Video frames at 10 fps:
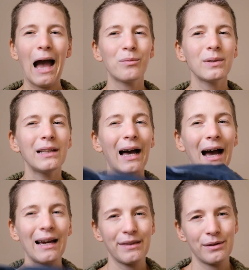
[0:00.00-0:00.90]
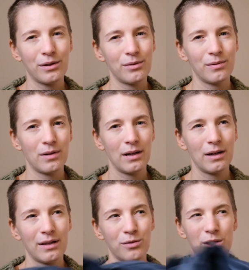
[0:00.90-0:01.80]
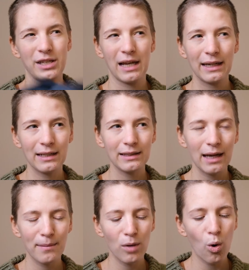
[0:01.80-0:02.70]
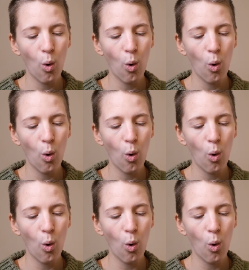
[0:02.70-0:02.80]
will either recycle them